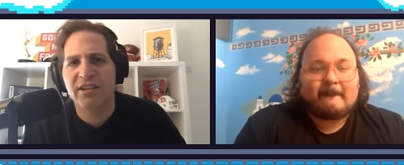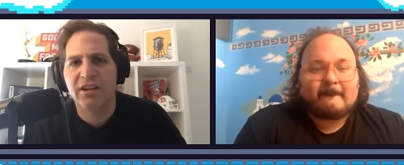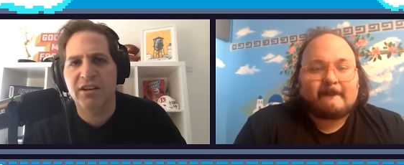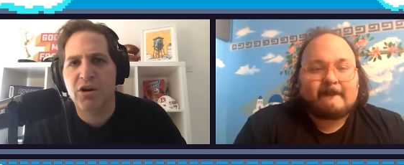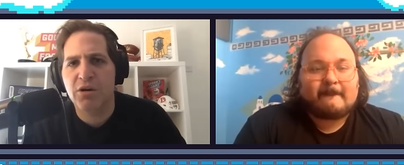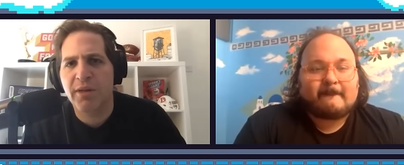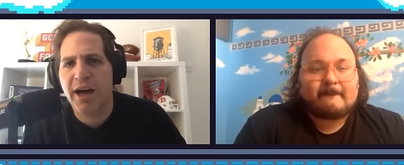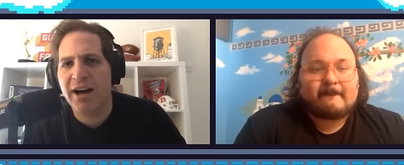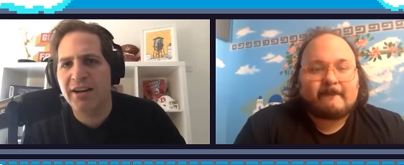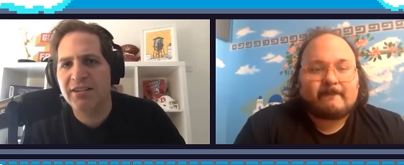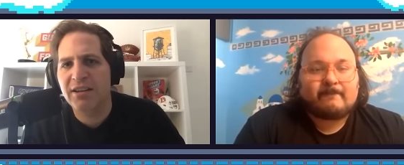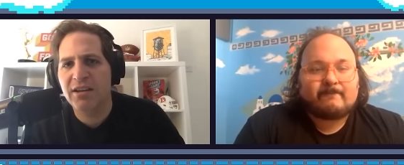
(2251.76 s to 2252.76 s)
Speaker 1: Are you going with
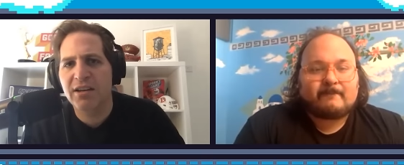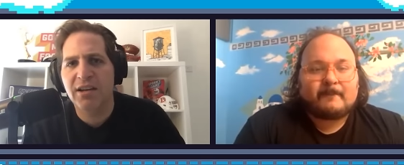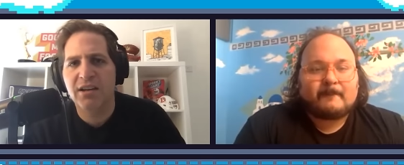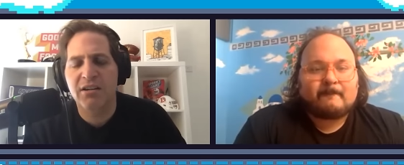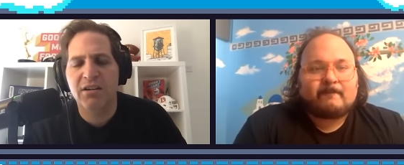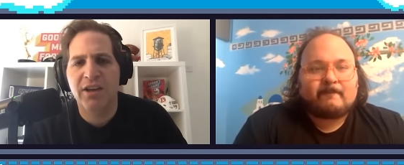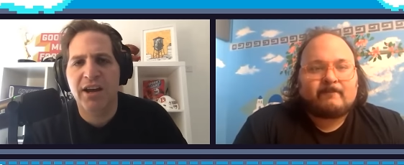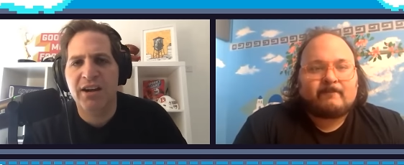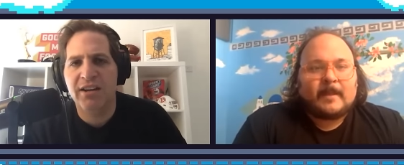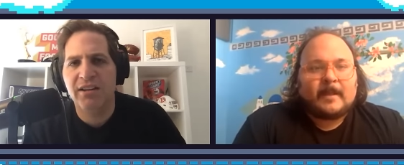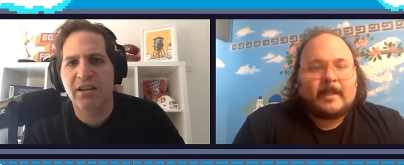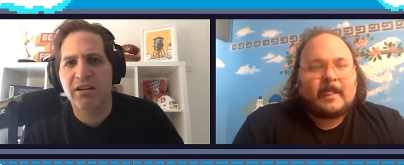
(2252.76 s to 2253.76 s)
Ogden again, or have you had
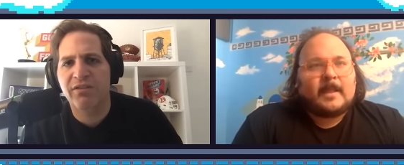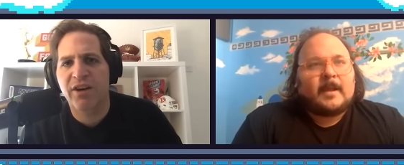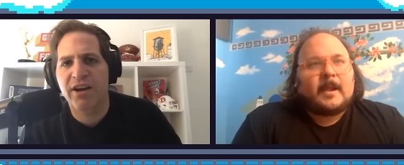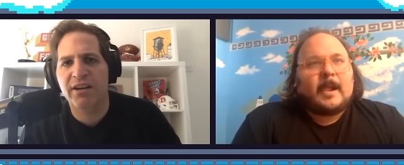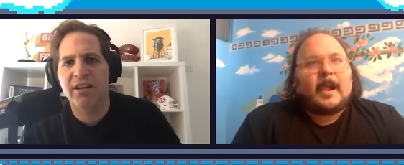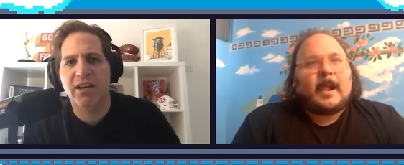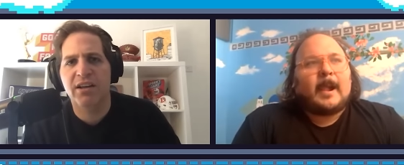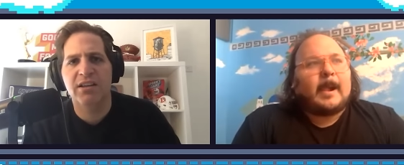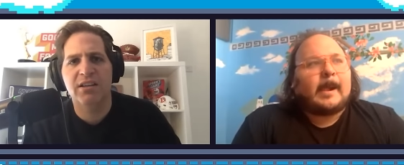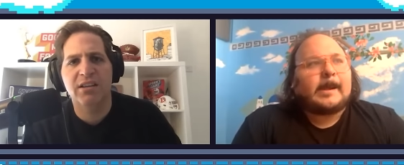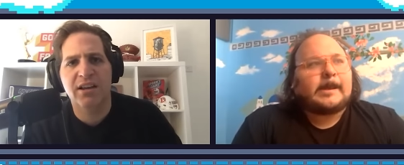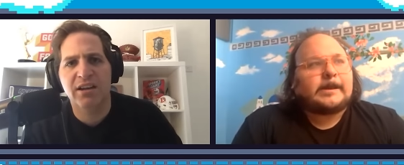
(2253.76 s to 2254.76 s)
any luck finding
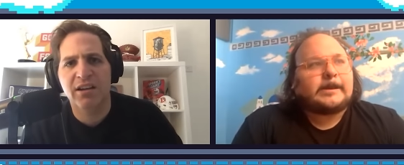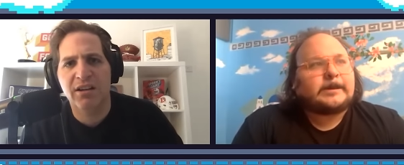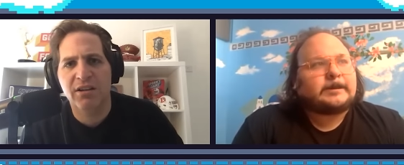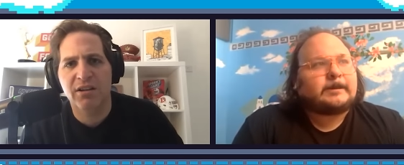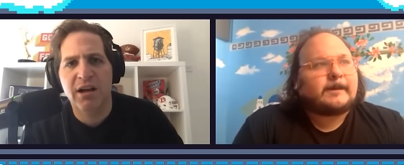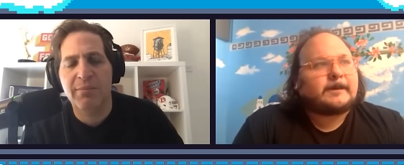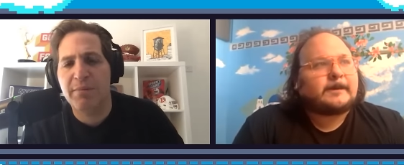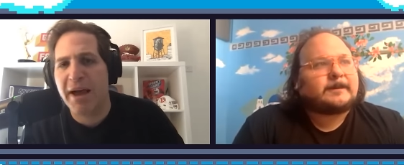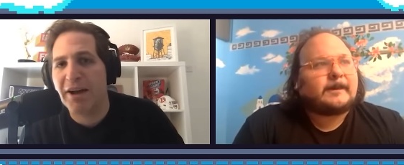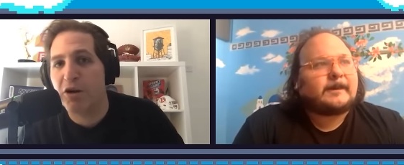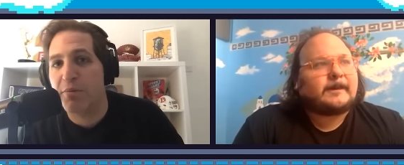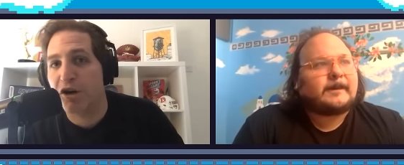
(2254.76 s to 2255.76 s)
any other? I mean,
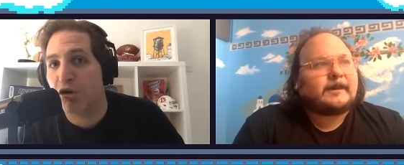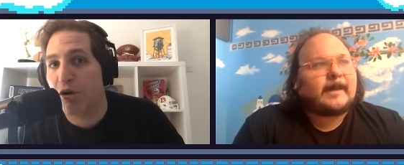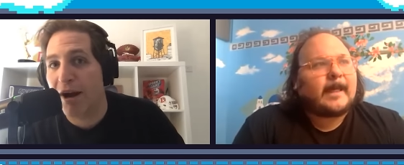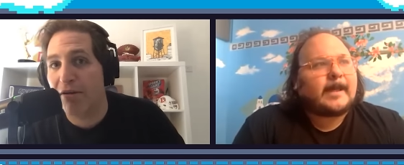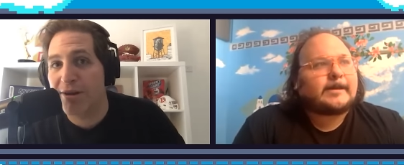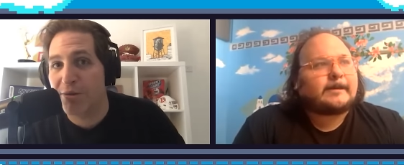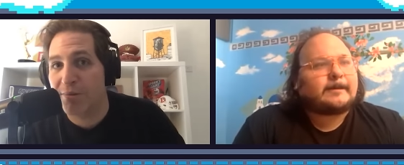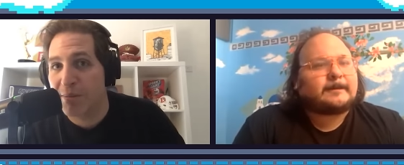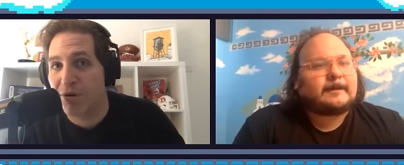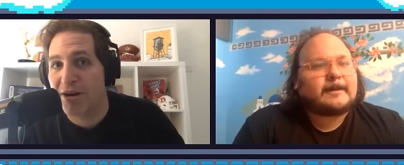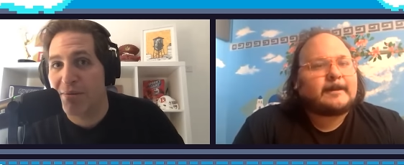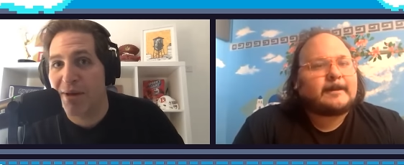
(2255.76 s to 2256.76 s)
Michael McCrary would be
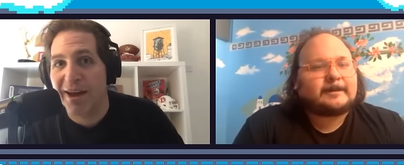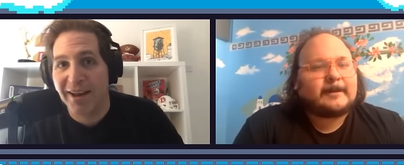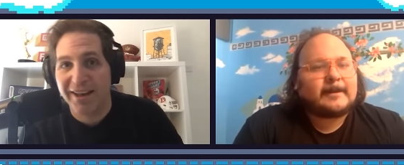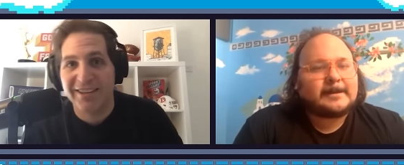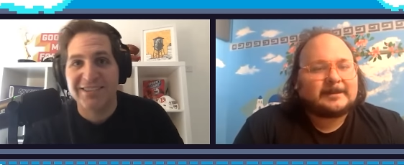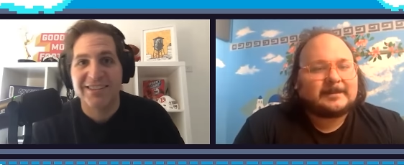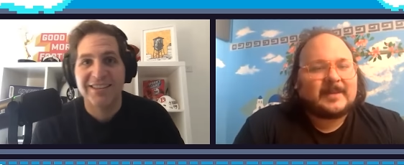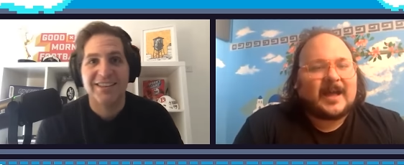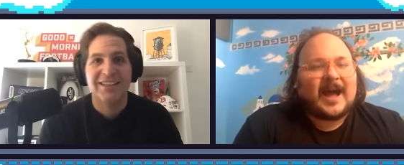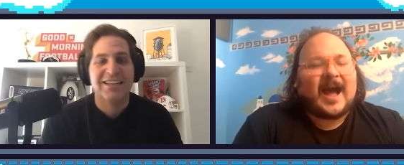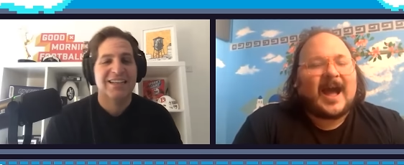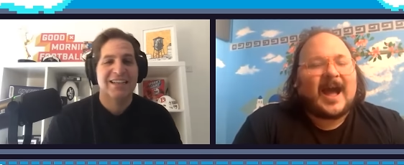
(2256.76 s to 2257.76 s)
pretty badass.
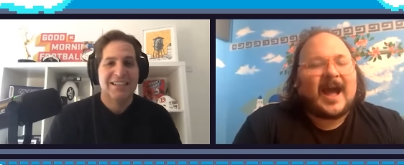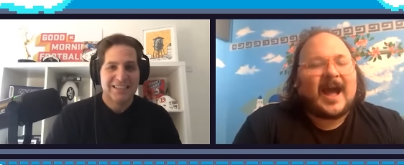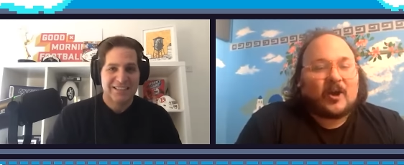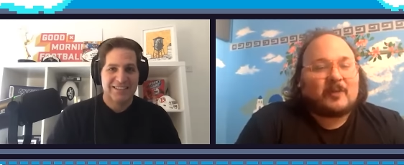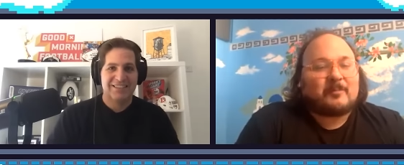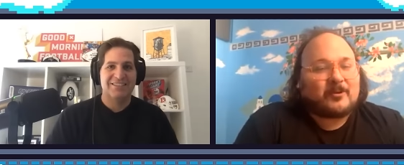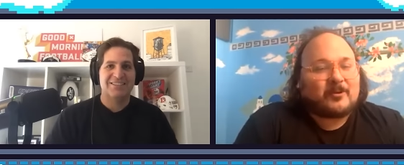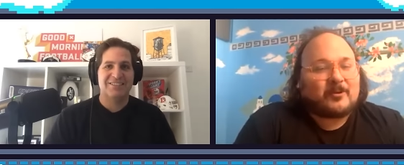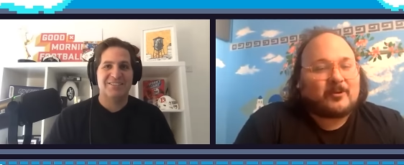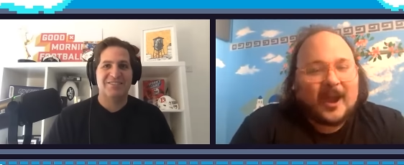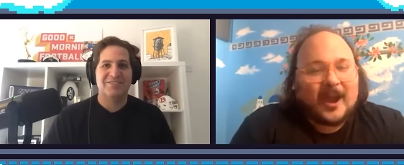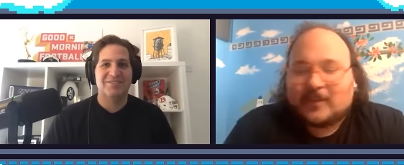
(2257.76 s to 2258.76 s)
Speaker 2: I loved
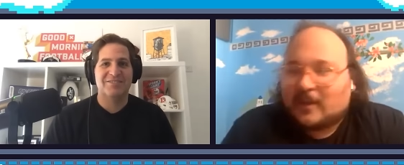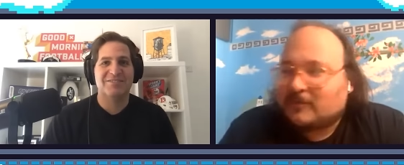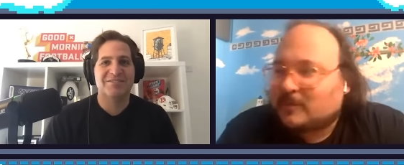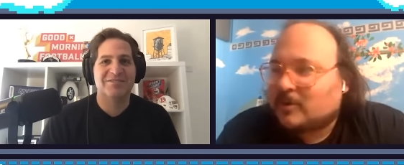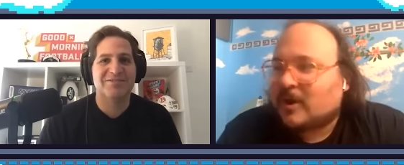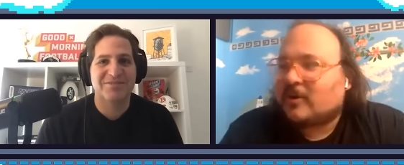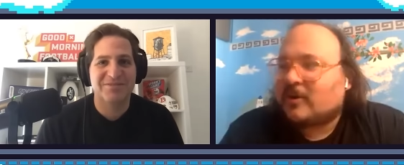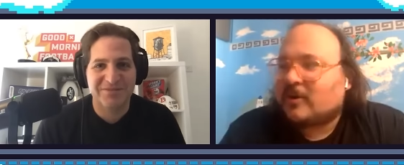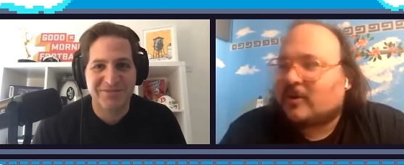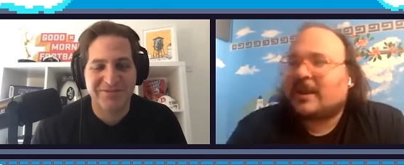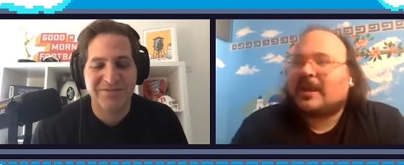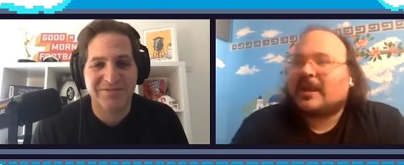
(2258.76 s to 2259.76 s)
McCrary.
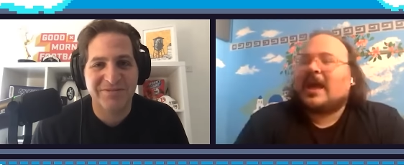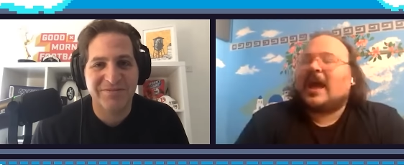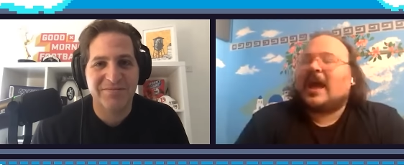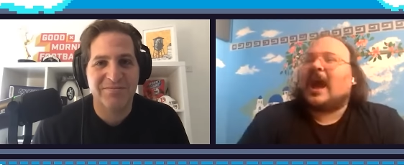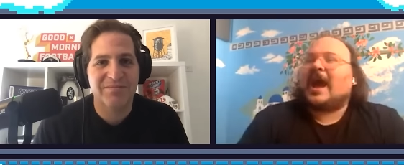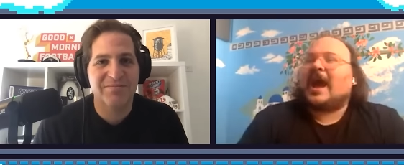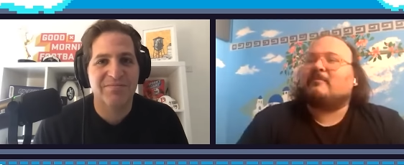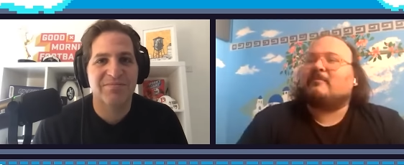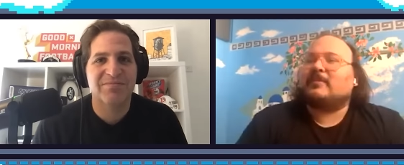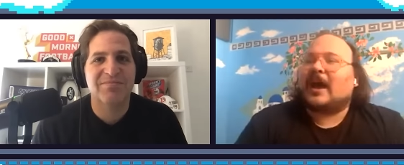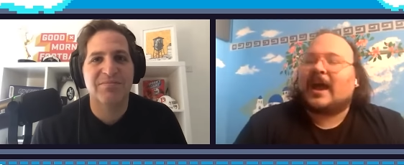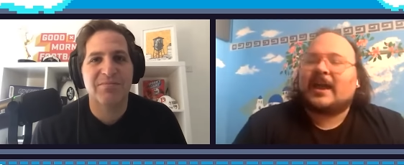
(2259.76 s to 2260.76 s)
I am
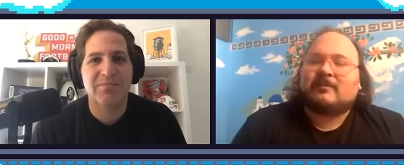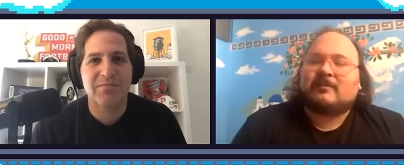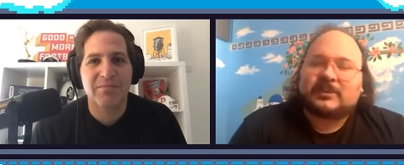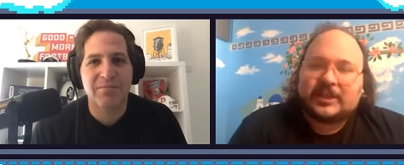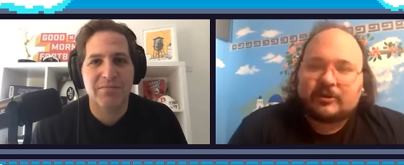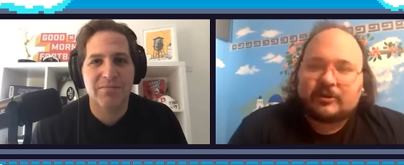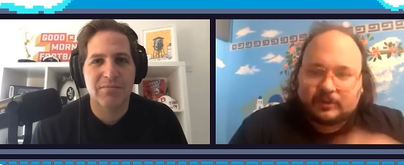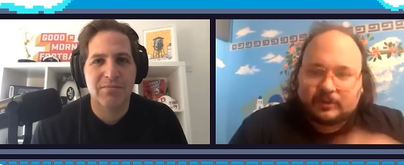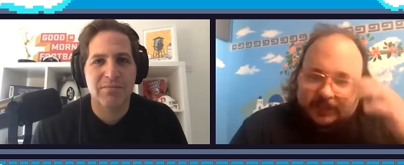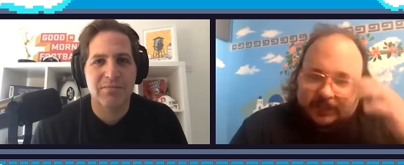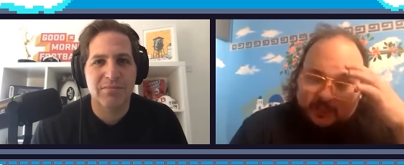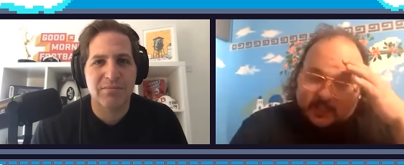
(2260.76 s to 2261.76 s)

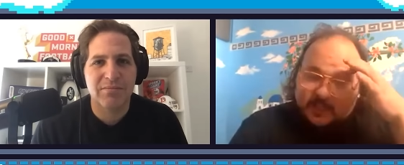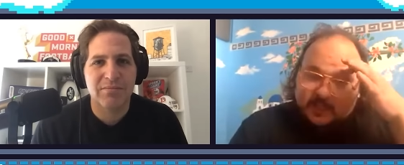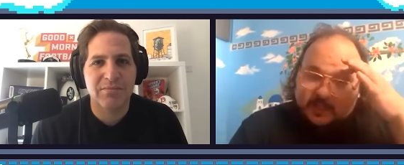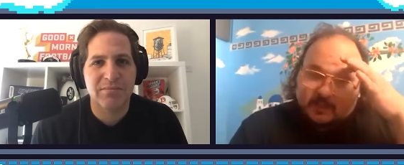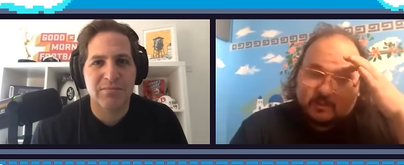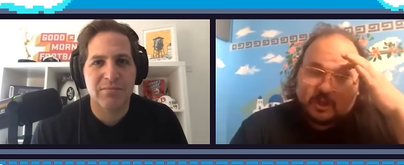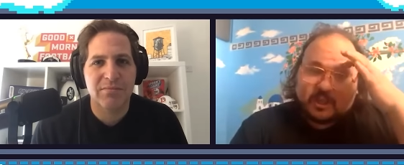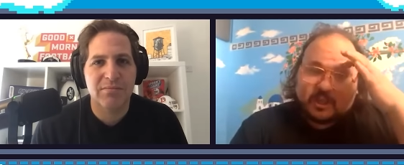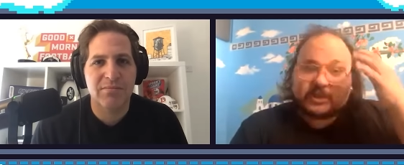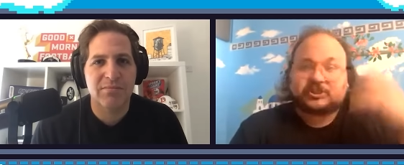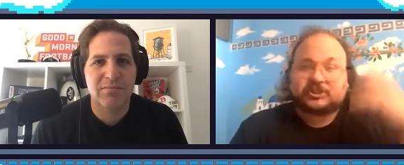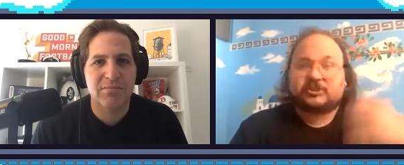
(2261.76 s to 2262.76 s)
literally in
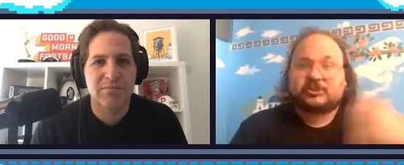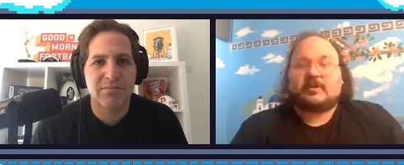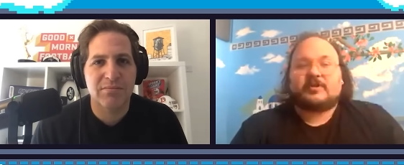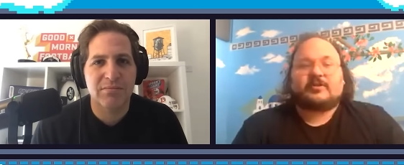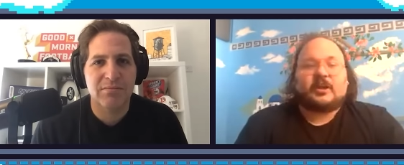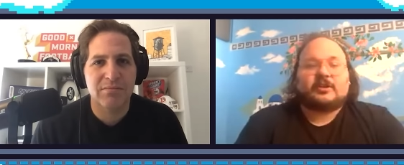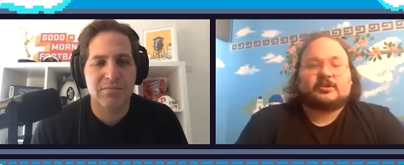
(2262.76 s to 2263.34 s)
communication with